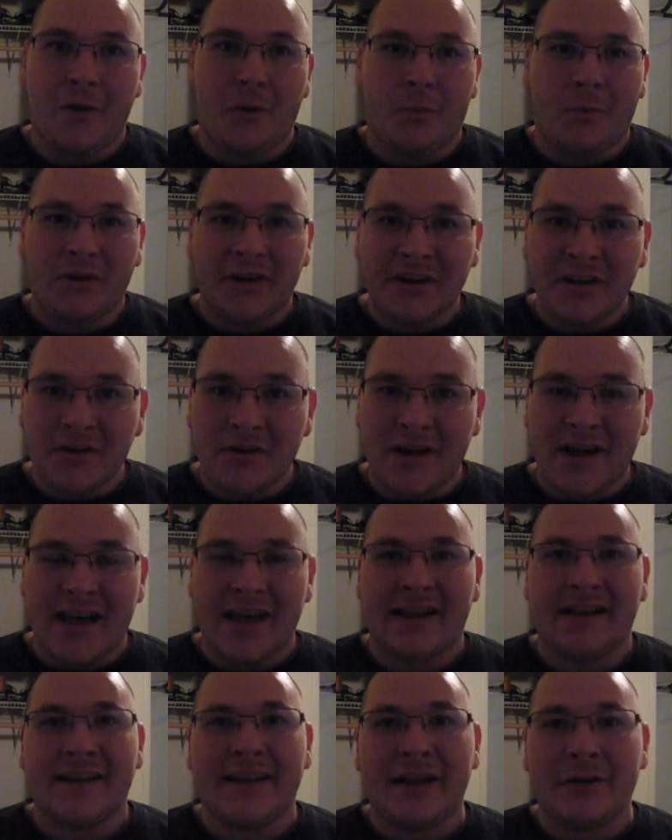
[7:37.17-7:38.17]
1 to go
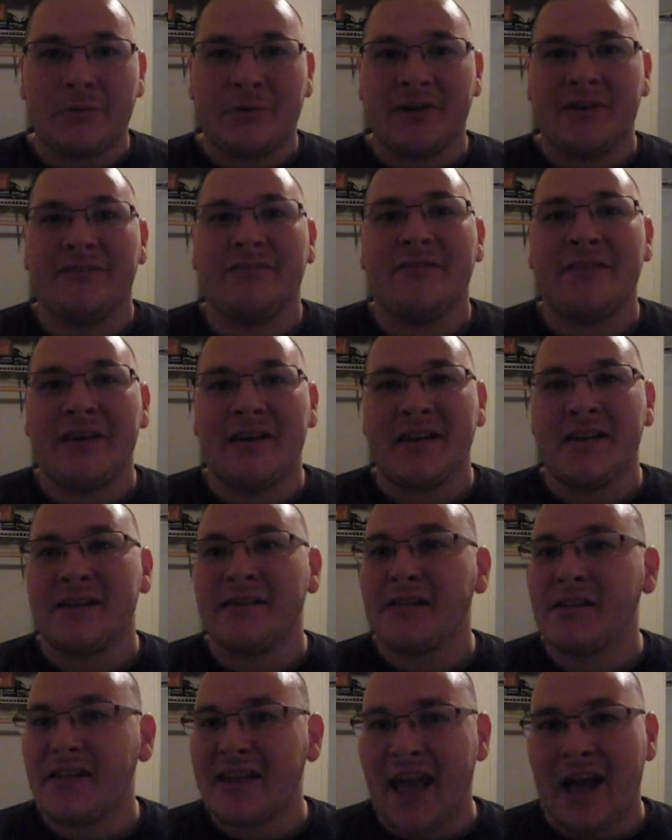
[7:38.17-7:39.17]
ahead and get rid of the
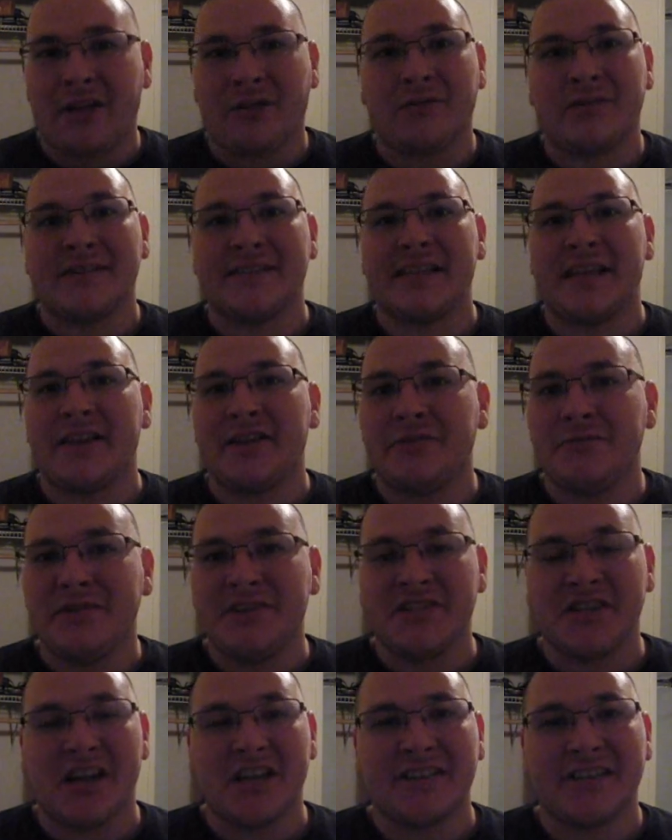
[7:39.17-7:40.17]
calories that you
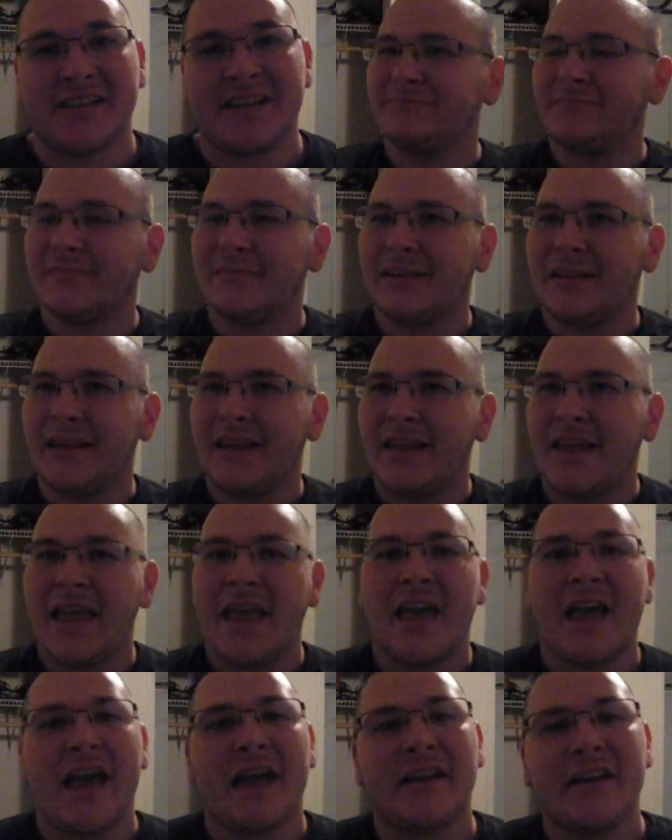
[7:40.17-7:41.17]
ingested,
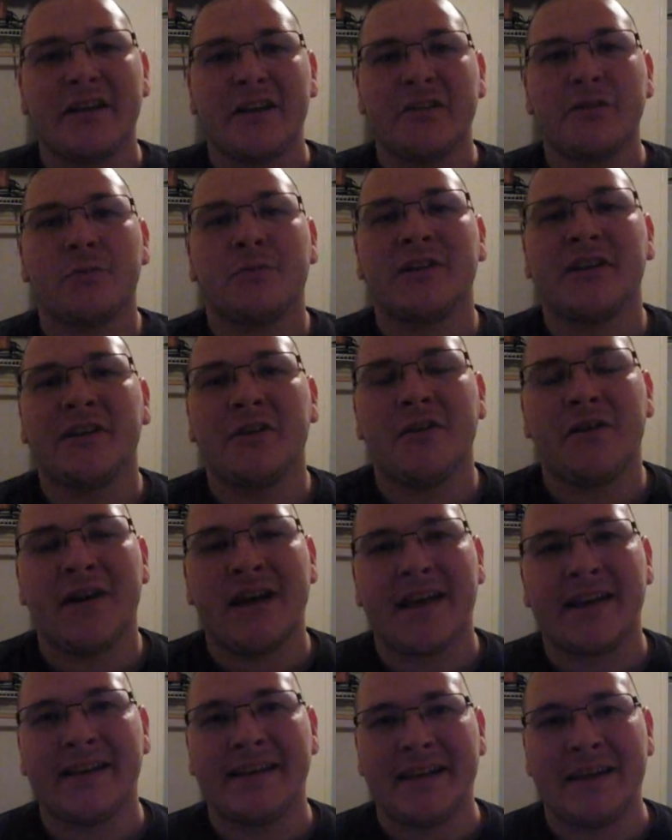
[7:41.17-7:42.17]
and another one to go
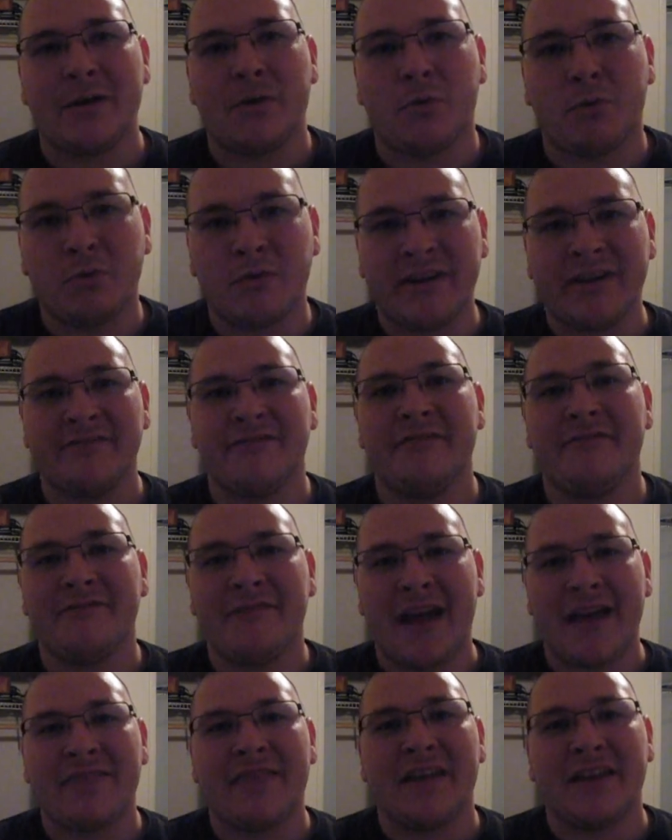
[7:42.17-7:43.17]
ahead and get rid of the
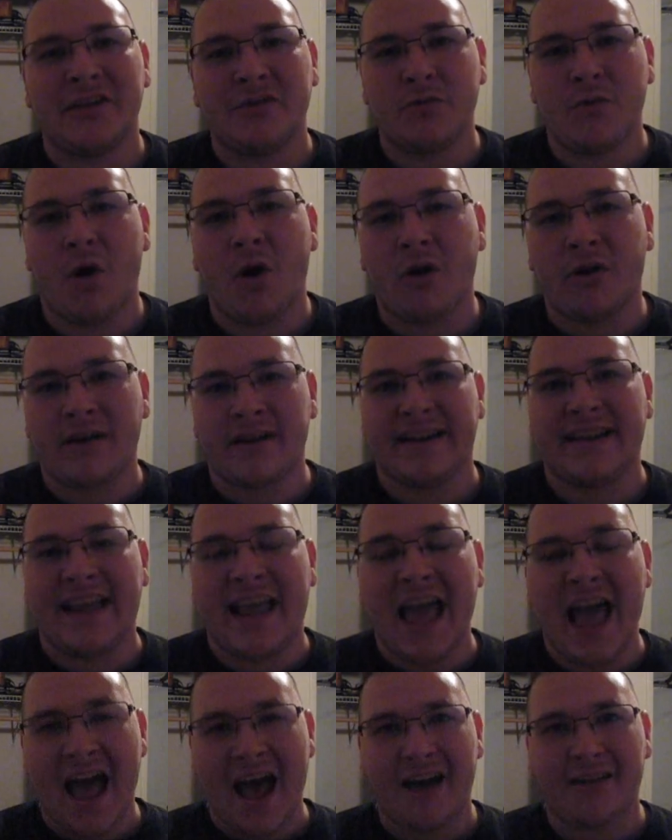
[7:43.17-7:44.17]
fat that you already
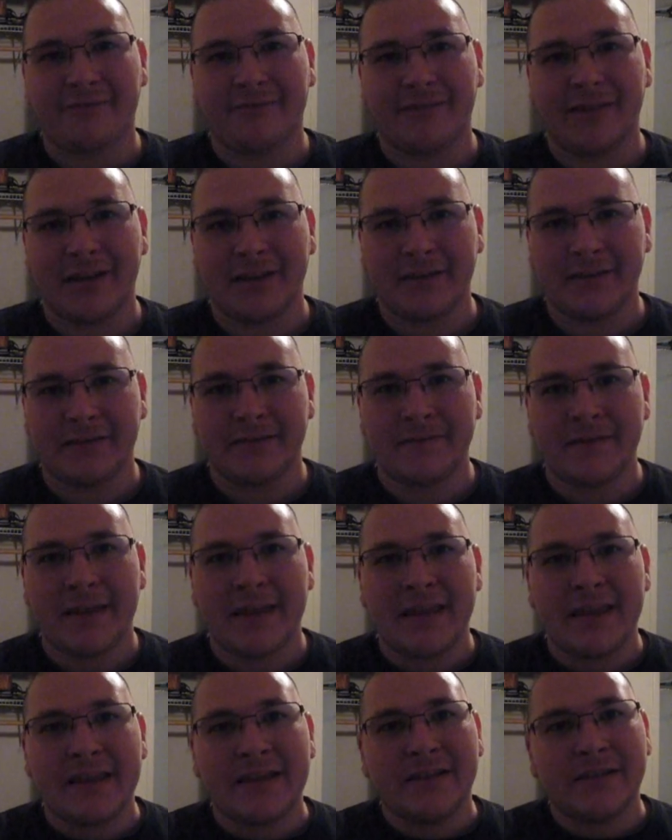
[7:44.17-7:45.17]
have.
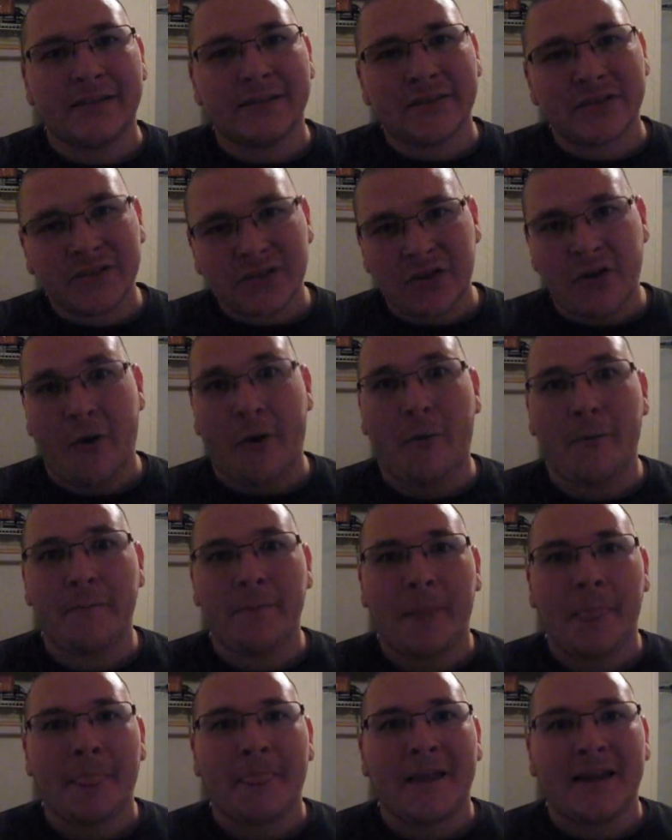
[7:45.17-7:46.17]
So,
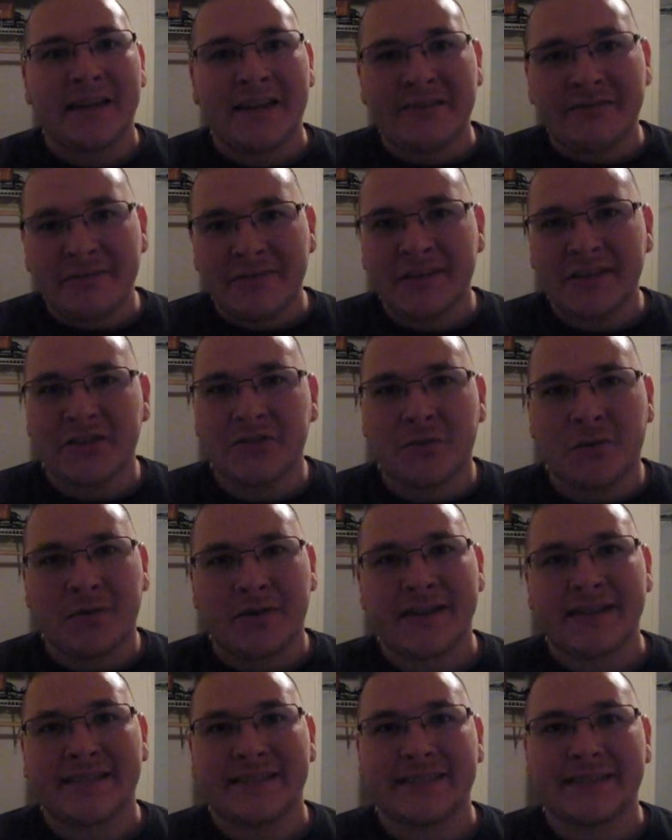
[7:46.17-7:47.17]
given the
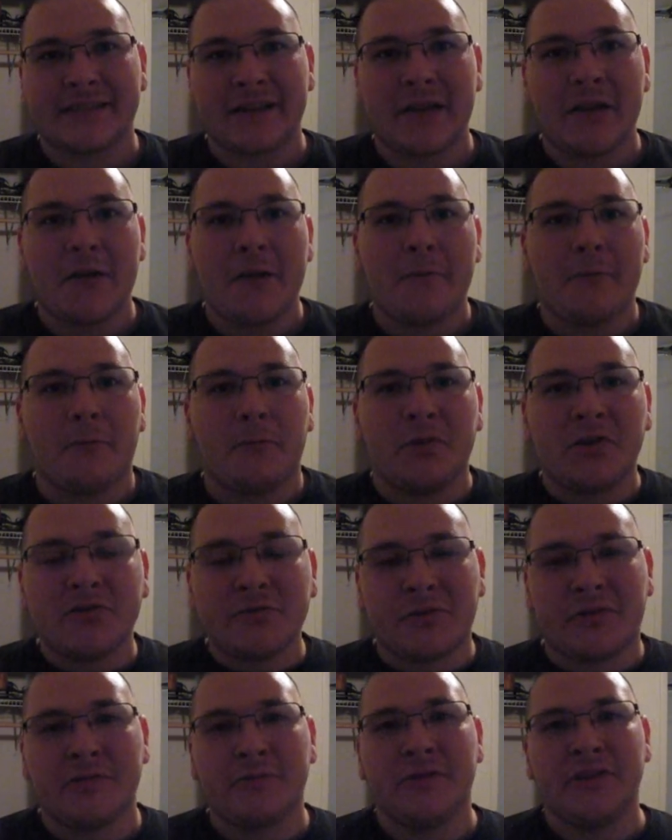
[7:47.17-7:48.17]
choice,
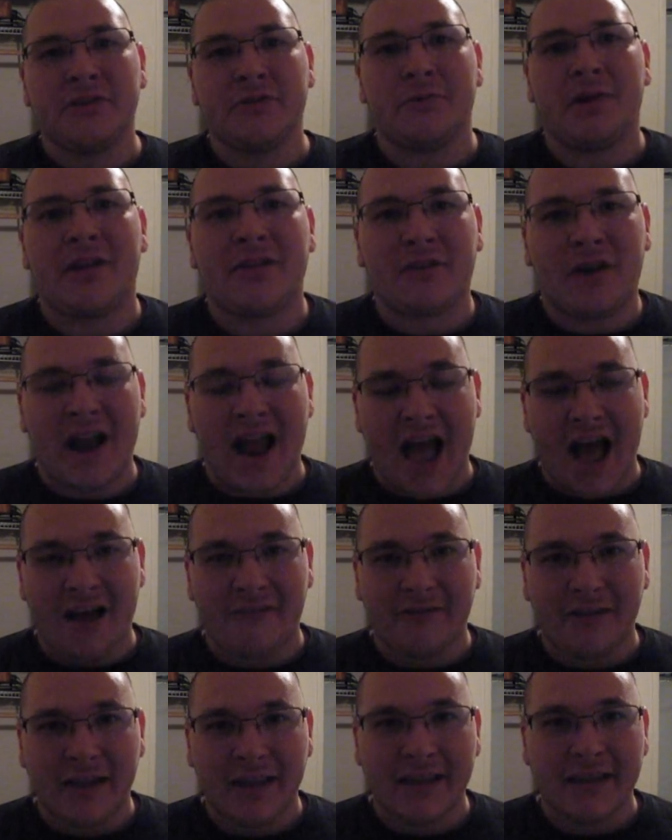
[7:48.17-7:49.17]
which one would you rather
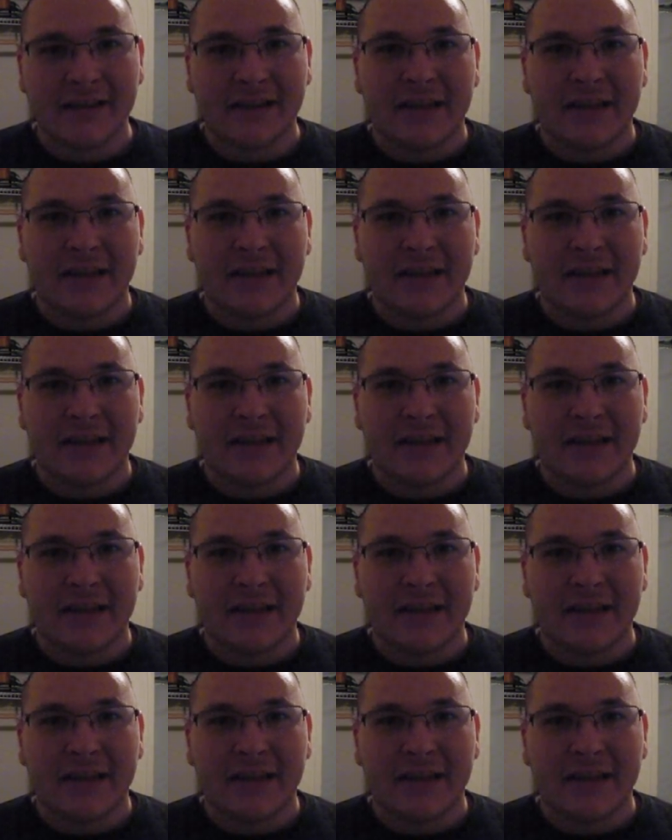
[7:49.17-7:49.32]
have?